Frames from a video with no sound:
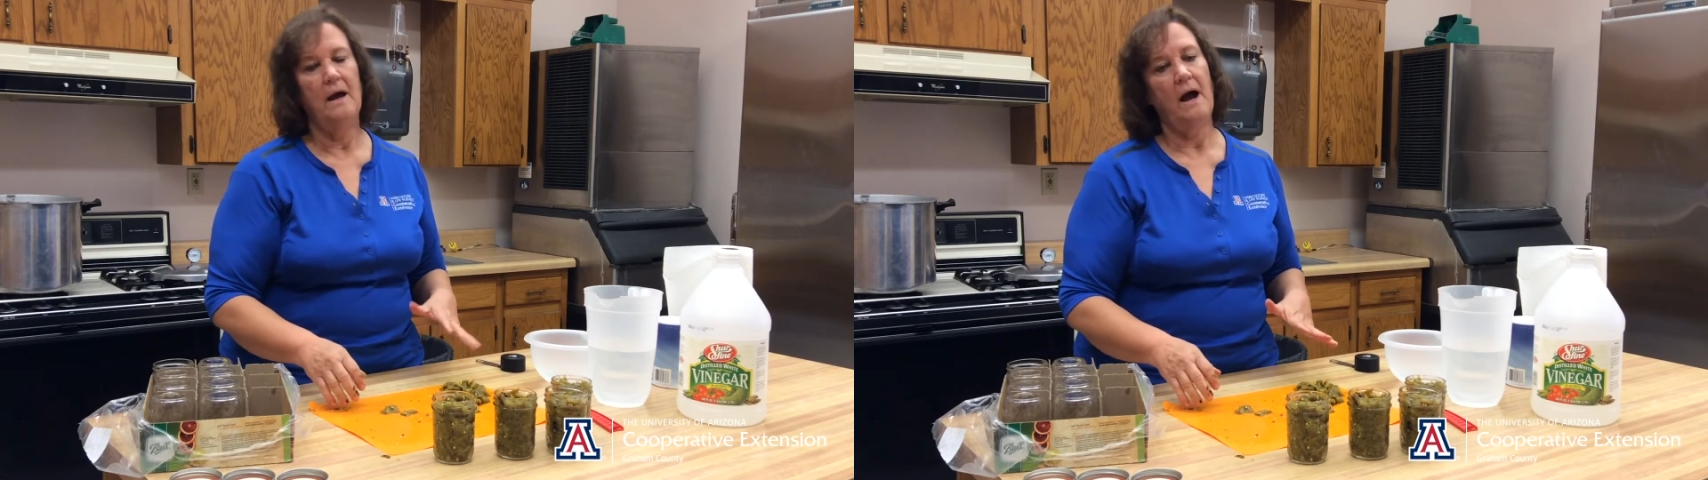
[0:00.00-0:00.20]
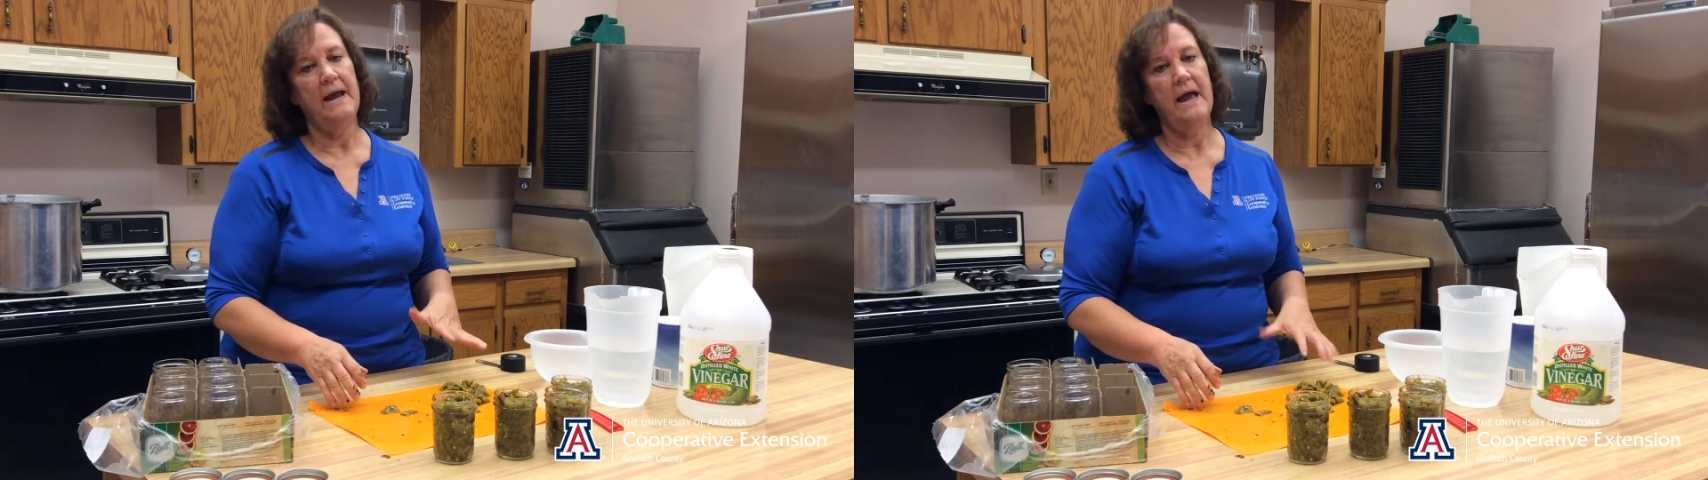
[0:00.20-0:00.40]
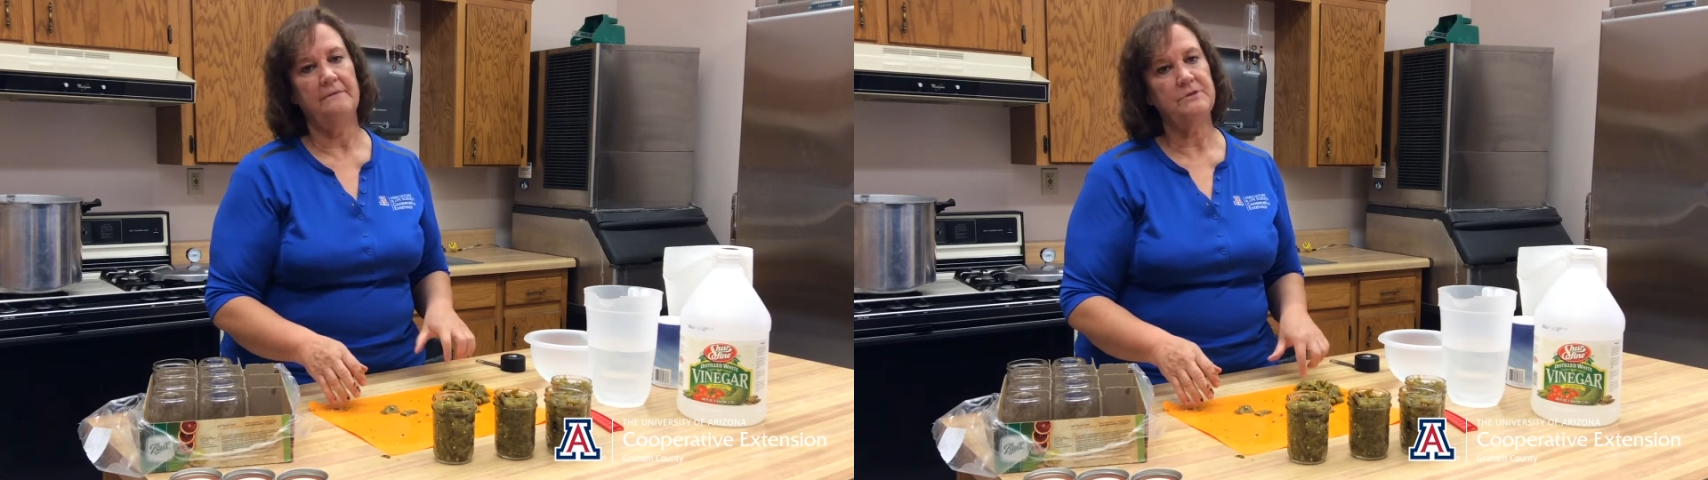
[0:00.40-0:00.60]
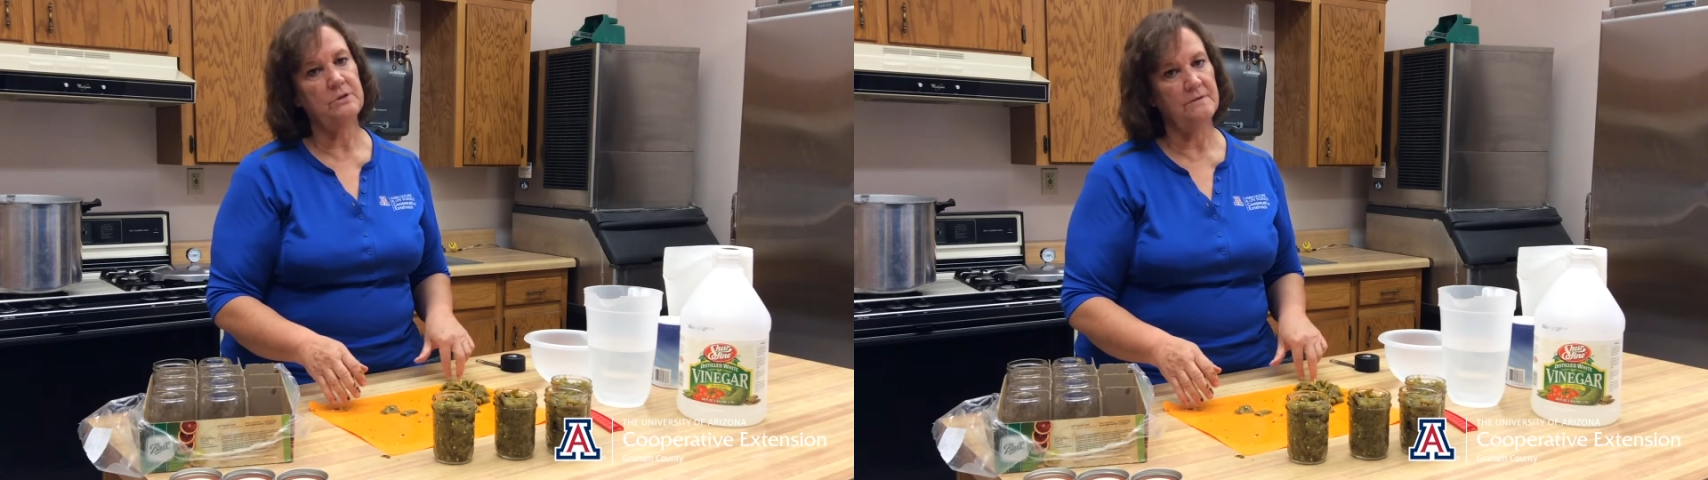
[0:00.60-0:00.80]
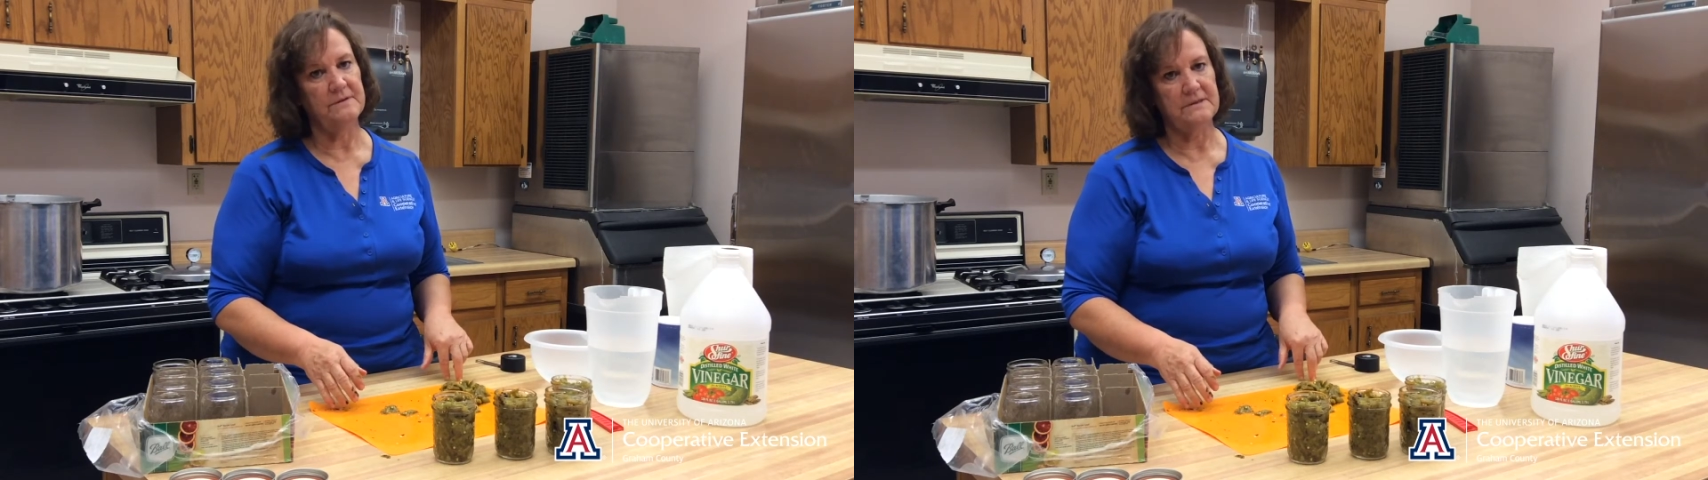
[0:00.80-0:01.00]
I have
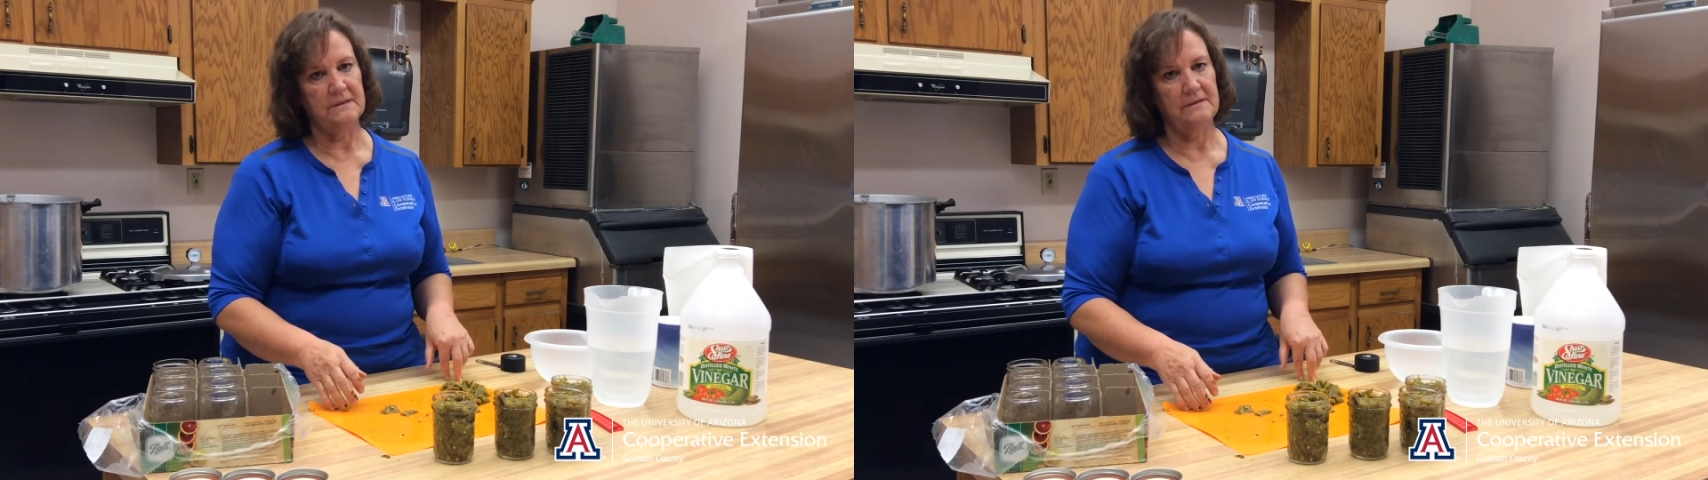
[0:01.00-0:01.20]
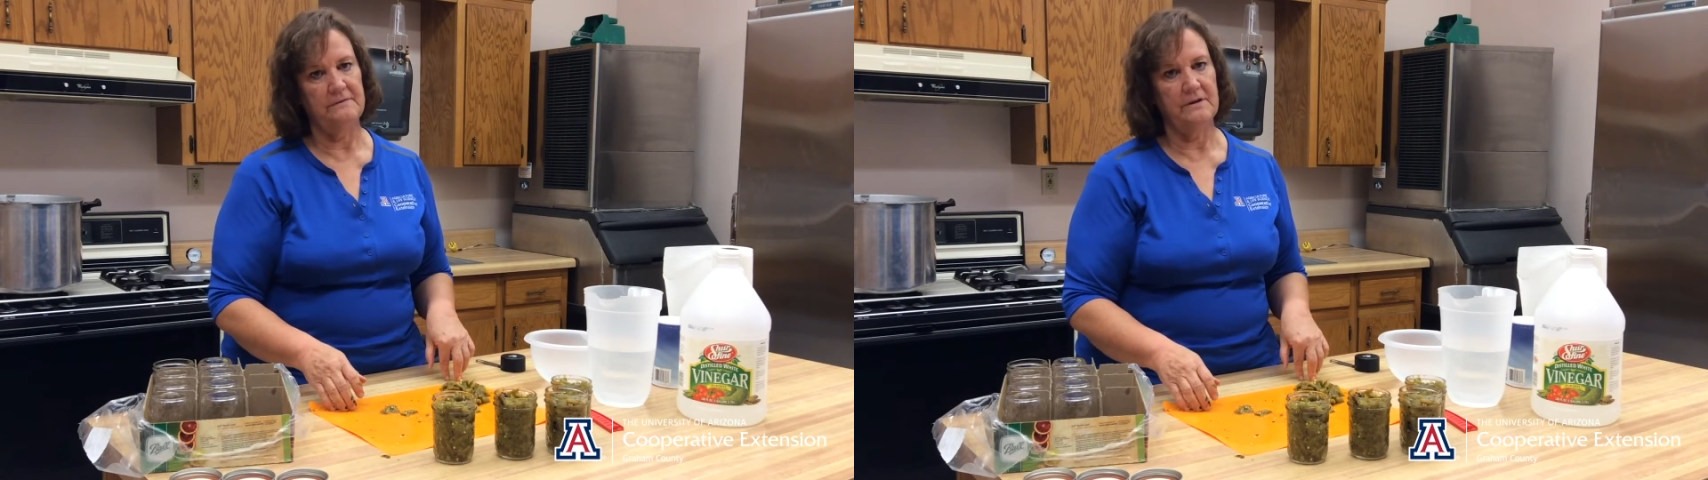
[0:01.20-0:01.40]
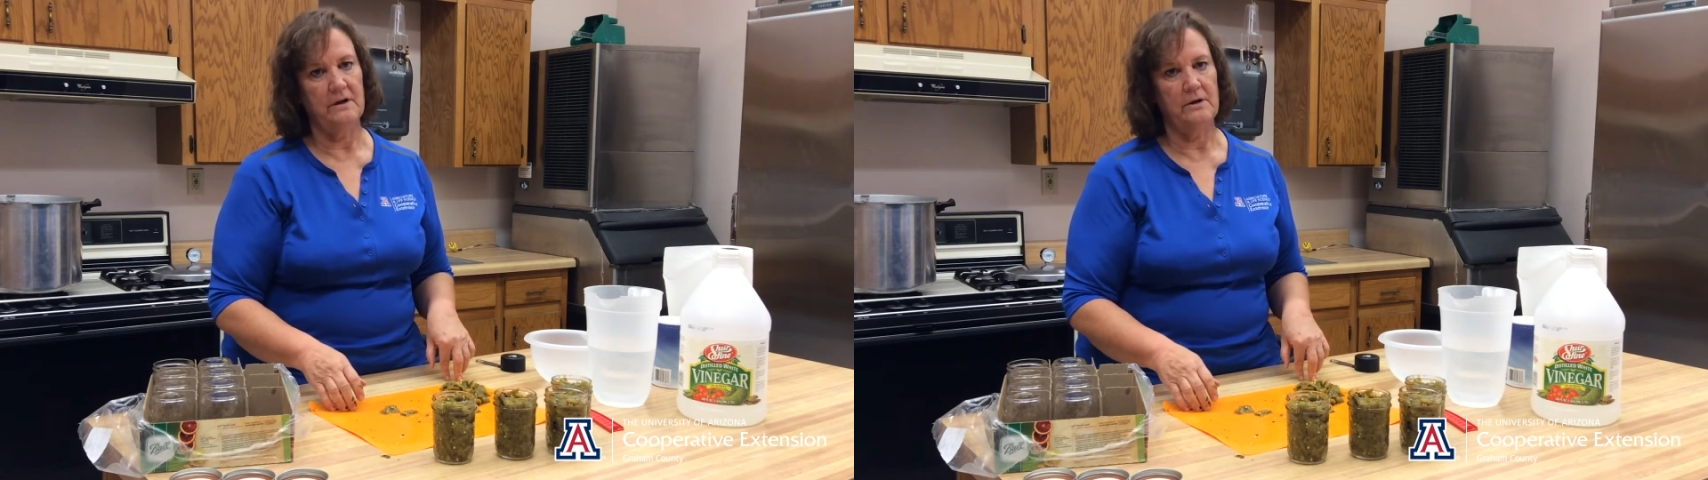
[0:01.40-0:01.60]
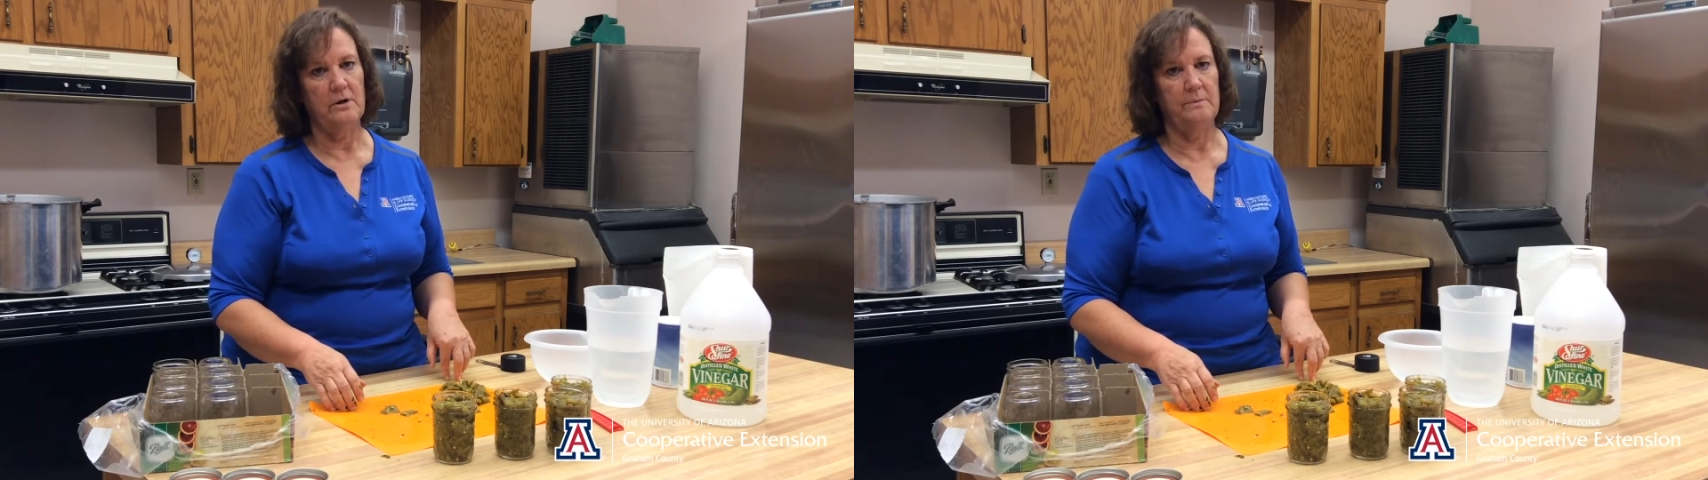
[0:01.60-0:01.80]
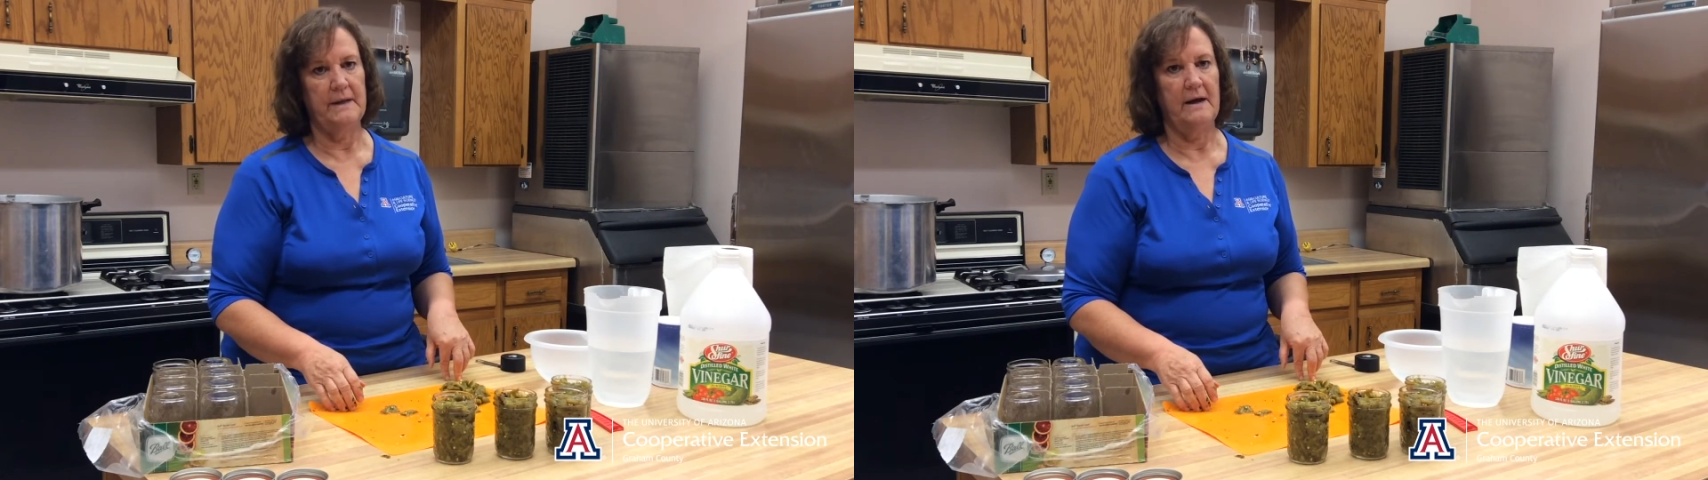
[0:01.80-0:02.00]
2 of us that live in our
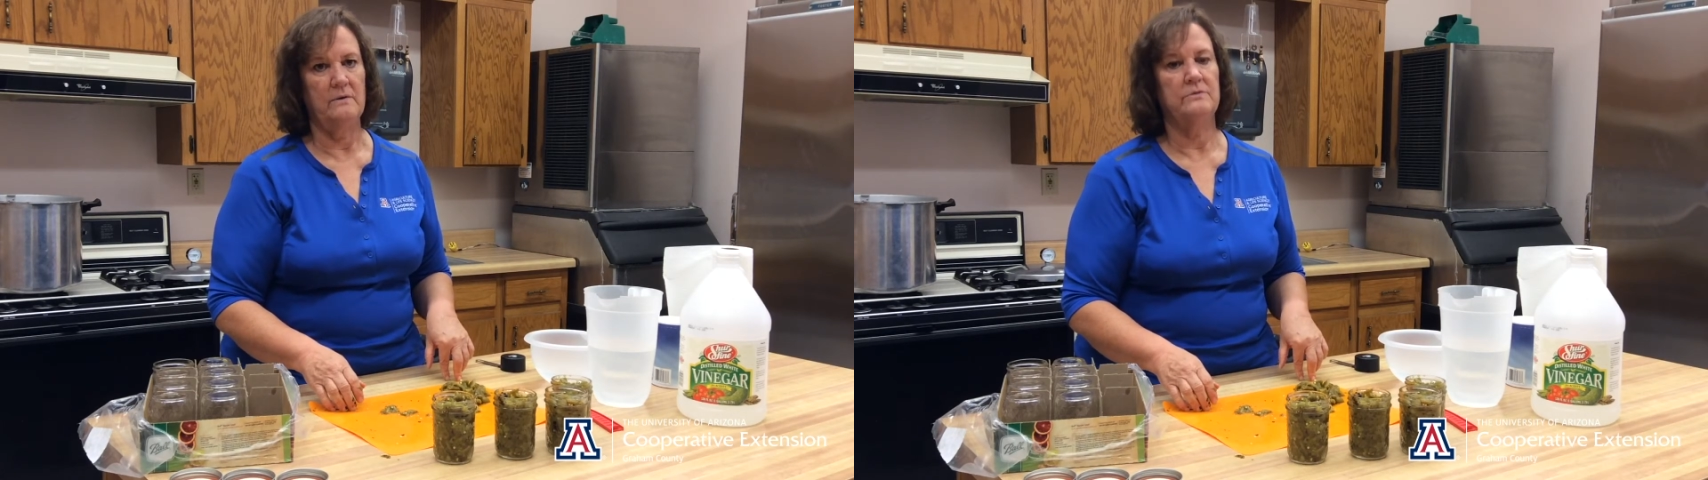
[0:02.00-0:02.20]
home now,